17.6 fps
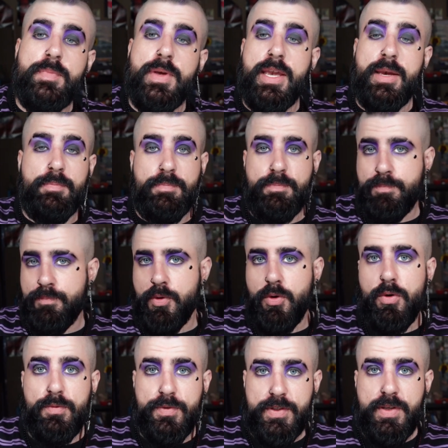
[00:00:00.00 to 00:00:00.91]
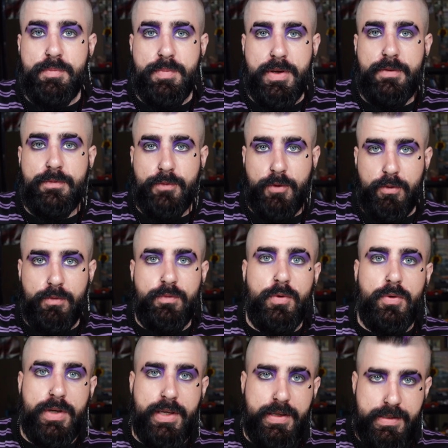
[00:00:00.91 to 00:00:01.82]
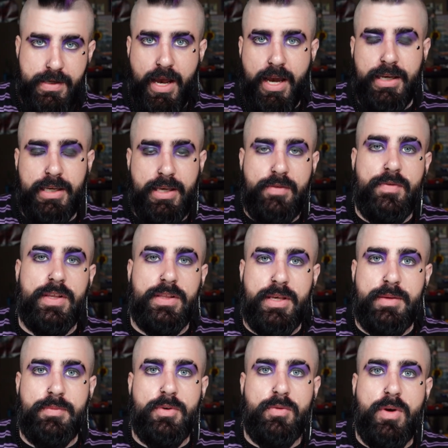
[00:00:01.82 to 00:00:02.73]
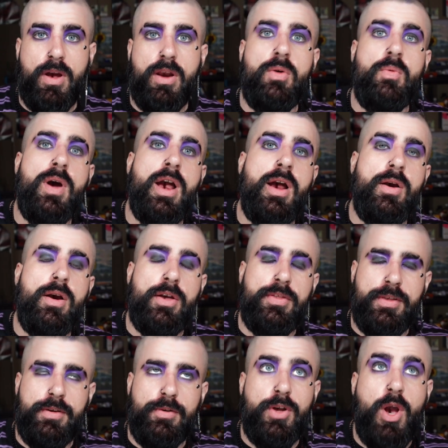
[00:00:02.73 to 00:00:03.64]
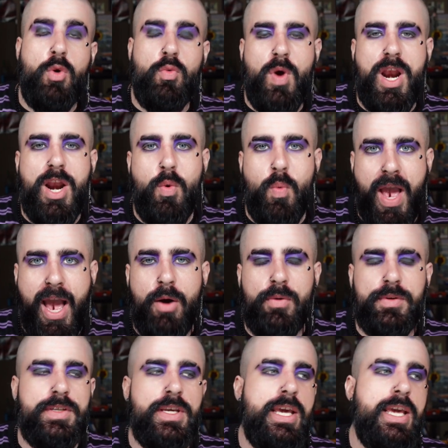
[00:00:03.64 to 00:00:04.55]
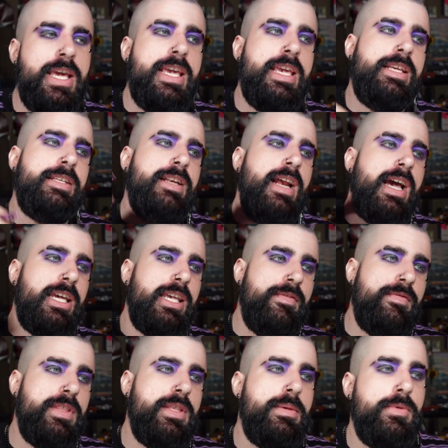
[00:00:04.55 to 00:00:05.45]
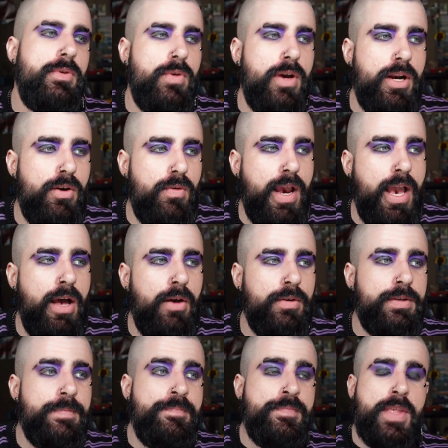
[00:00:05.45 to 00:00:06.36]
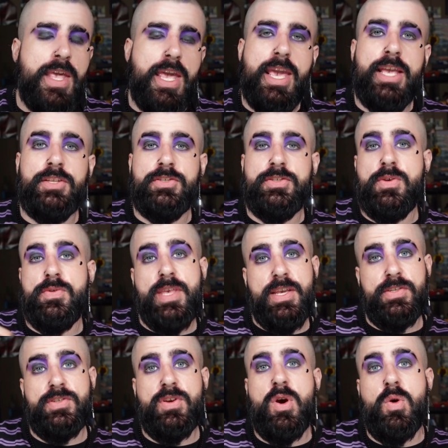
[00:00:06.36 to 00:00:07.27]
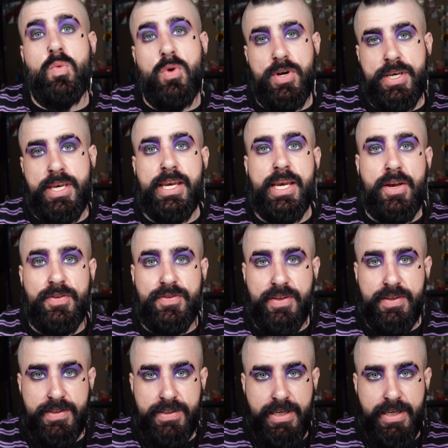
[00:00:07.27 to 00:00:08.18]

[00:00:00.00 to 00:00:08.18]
It proves to be fruitful. Uh, He's not giving them the runaround. The, a around. He's not giving them the run around. And so they start working out this